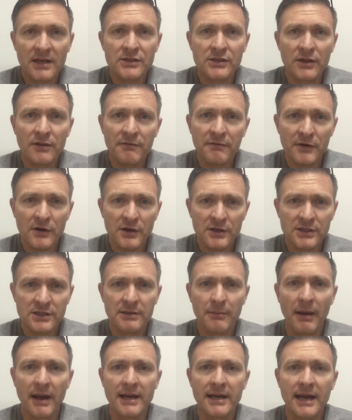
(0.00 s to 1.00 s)
So the first
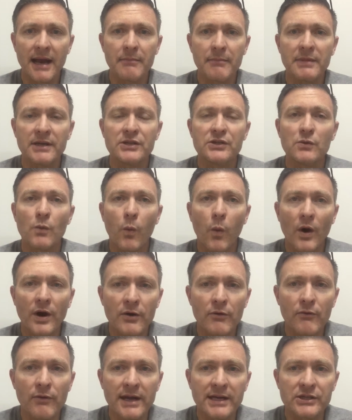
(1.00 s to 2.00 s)
domain name that you want
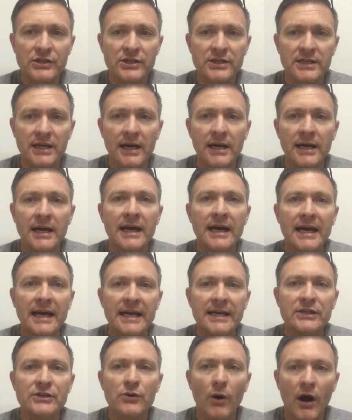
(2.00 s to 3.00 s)
to register
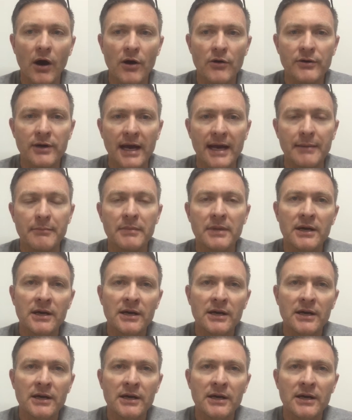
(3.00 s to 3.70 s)
is your own name.